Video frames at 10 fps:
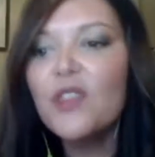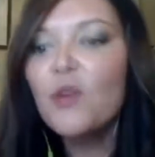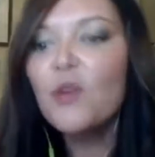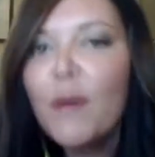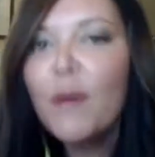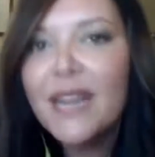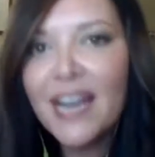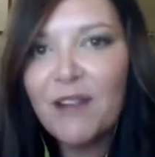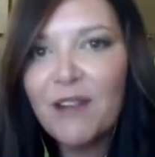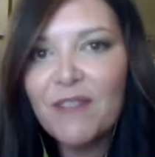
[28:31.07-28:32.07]
The woman,
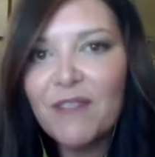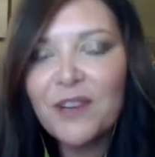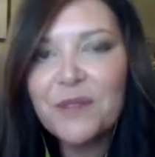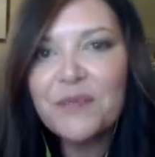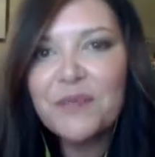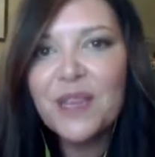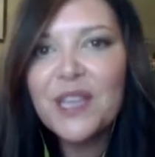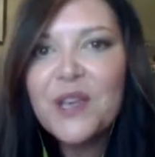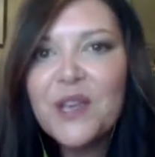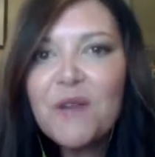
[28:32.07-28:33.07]
however,
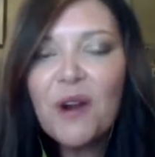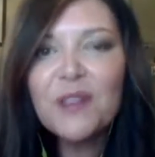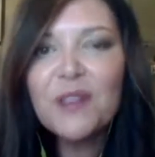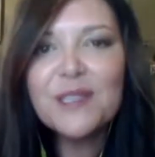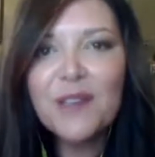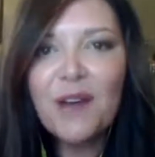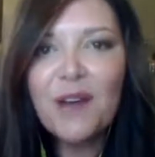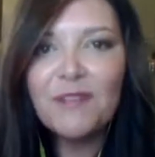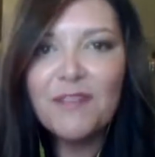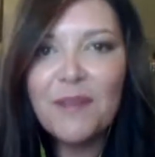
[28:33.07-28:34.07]
you are the
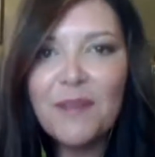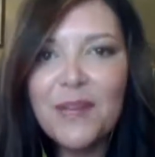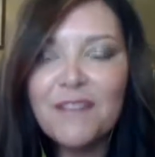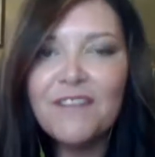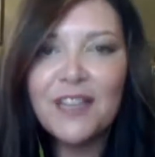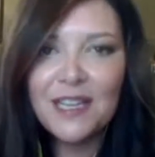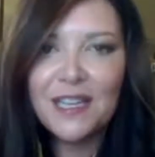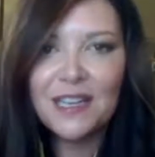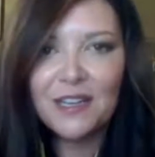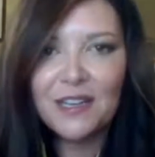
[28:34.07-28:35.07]
soft, feminine
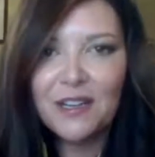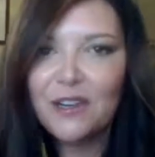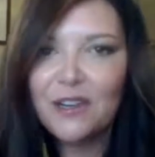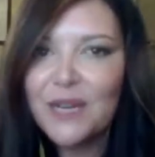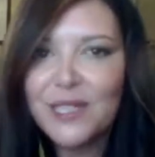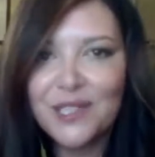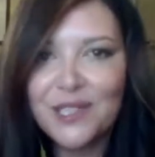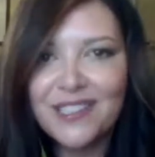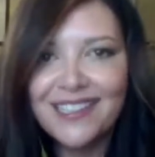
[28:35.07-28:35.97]
feeling creature.